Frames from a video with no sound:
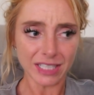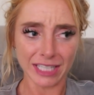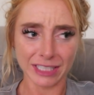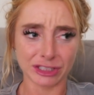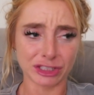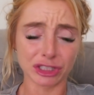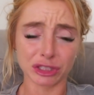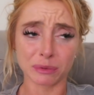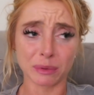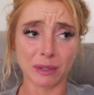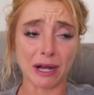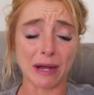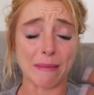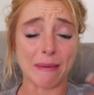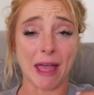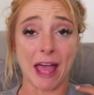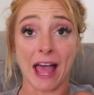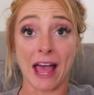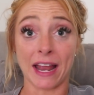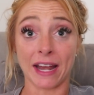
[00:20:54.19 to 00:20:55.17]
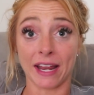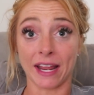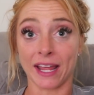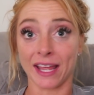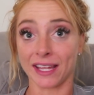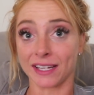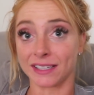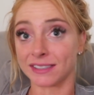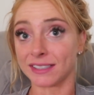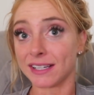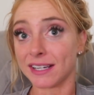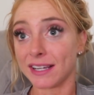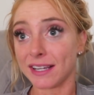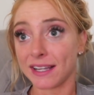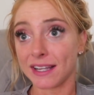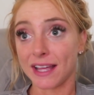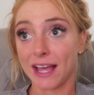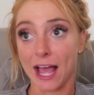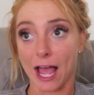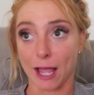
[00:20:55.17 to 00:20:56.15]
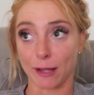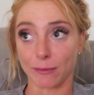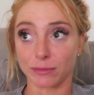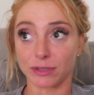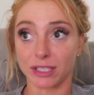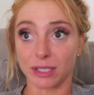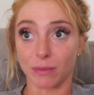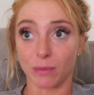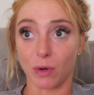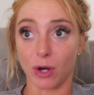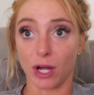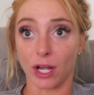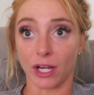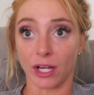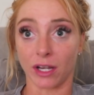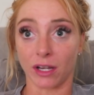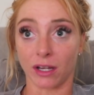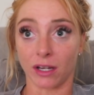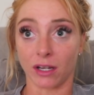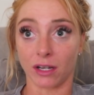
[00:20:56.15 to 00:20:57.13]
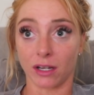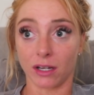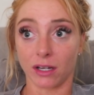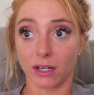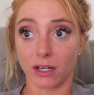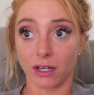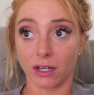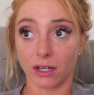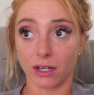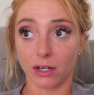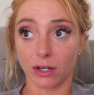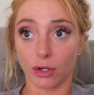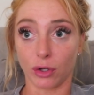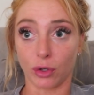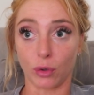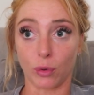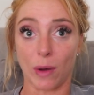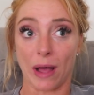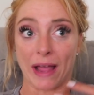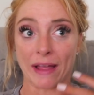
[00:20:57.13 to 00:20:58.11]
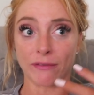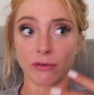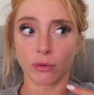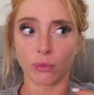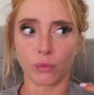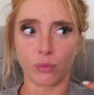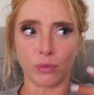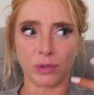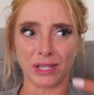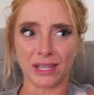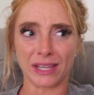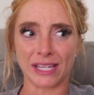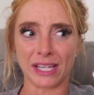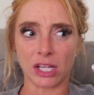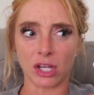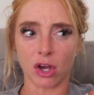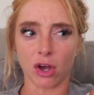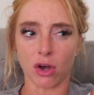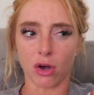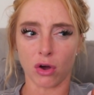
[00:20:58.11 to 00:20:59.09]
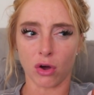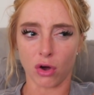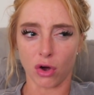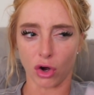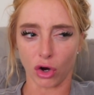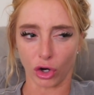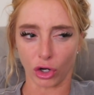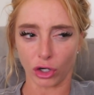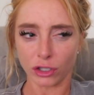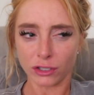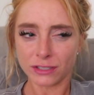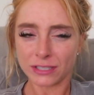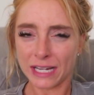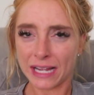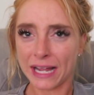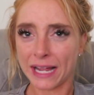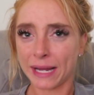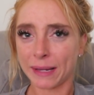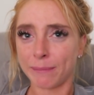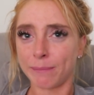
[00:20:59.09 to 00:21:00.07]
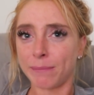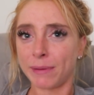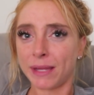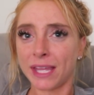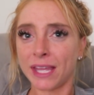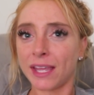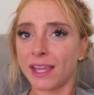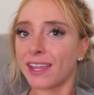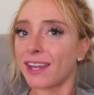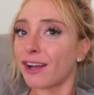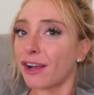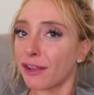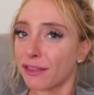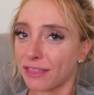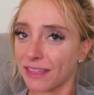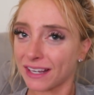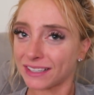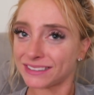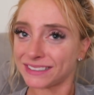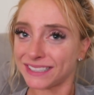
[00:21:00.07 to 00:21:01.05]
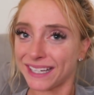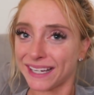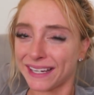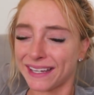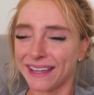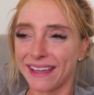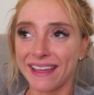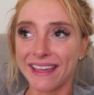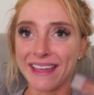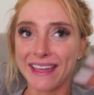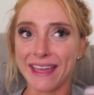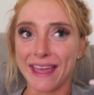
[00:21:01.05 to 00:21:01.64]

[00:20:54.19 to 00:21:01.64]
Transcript: it's just where I'm at. And I'm someone who I have a really hard time being inauthentic,